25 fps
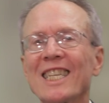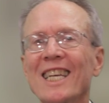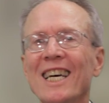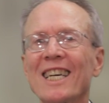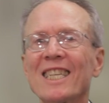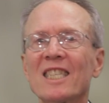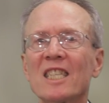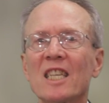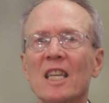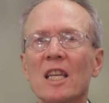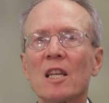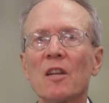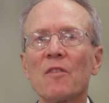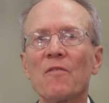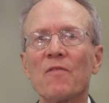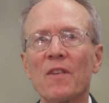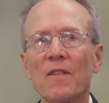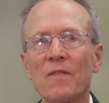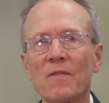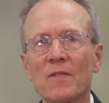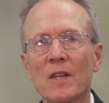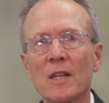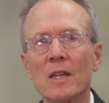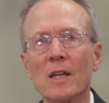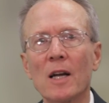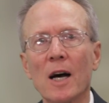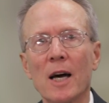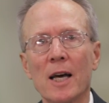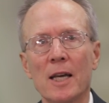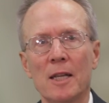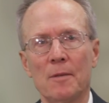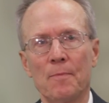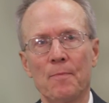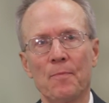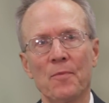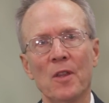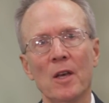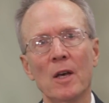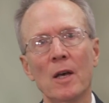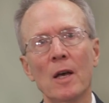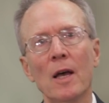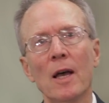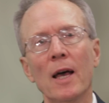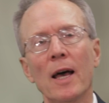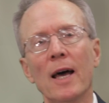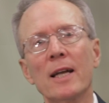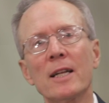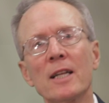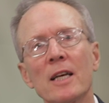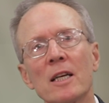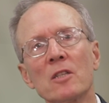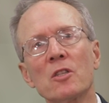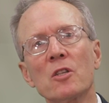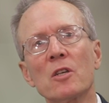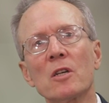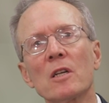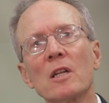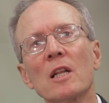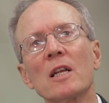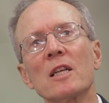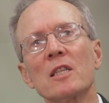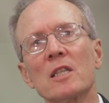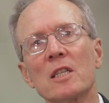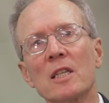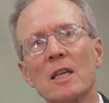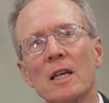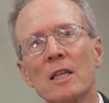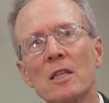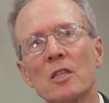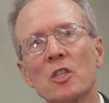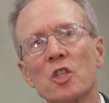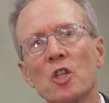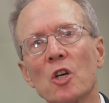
1959 and entered St.